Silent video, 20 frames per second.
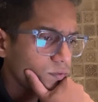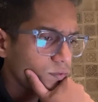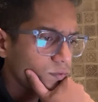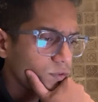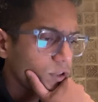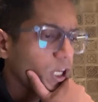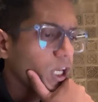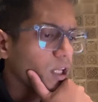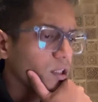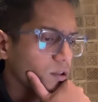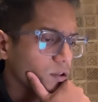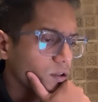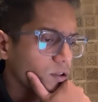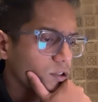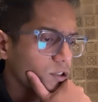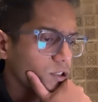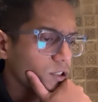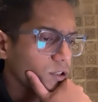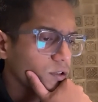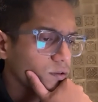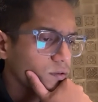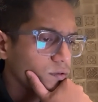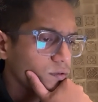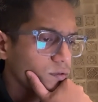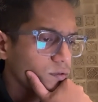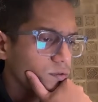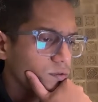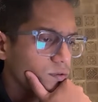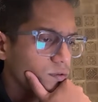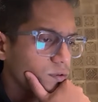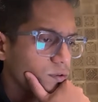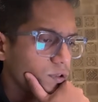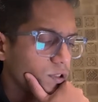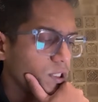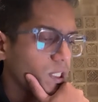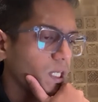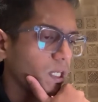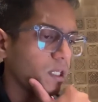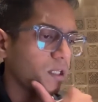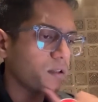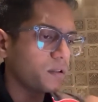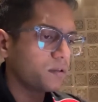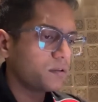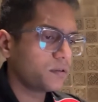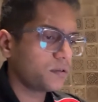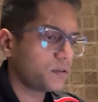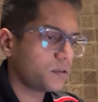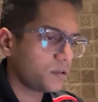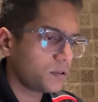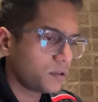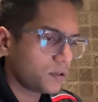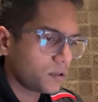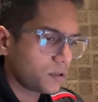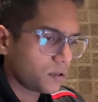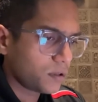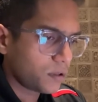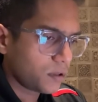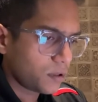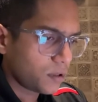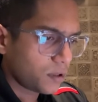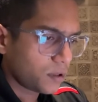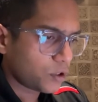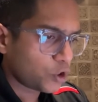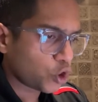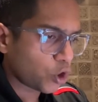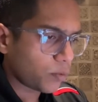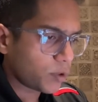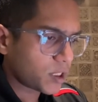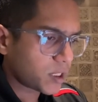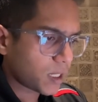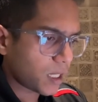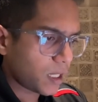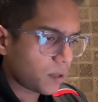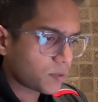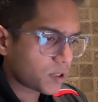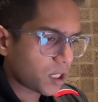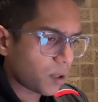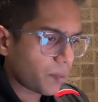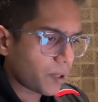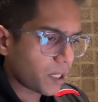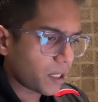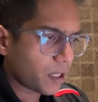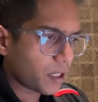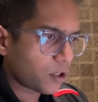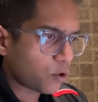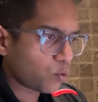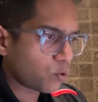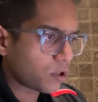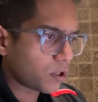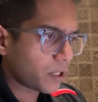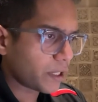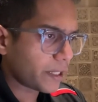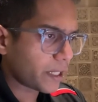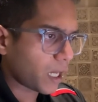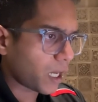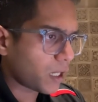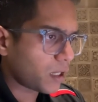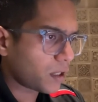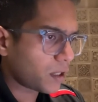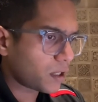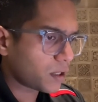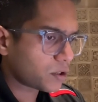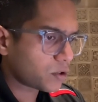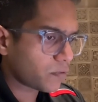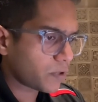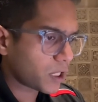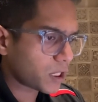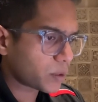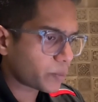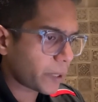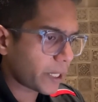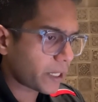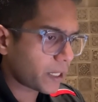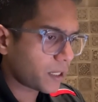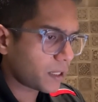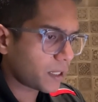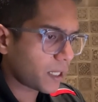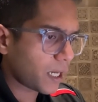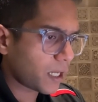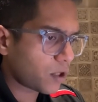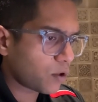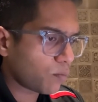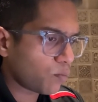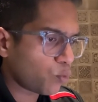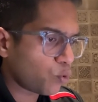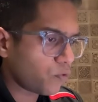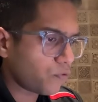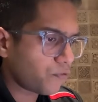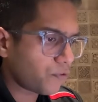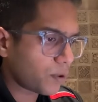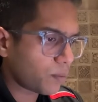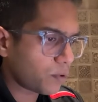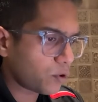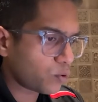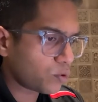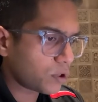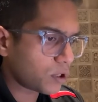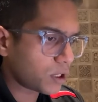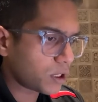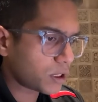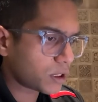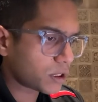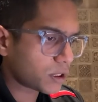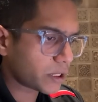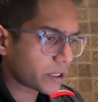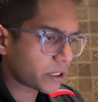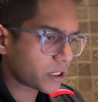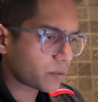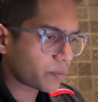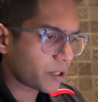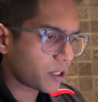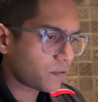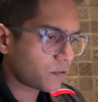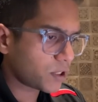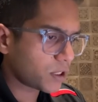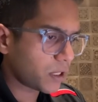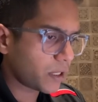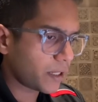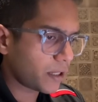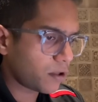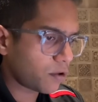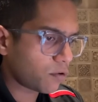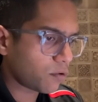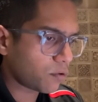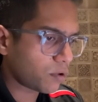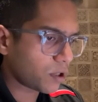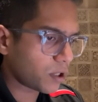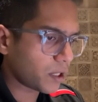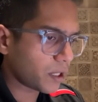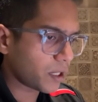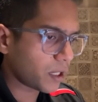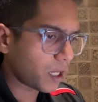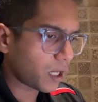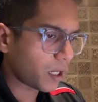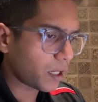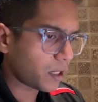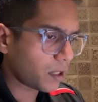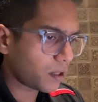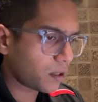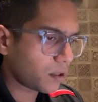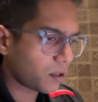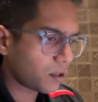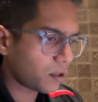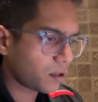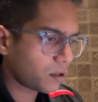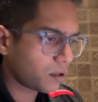Yeah, Thursday. Exactly. Jobless claims coming in at 239K, so we're expecting that to move from 236 previously to 239.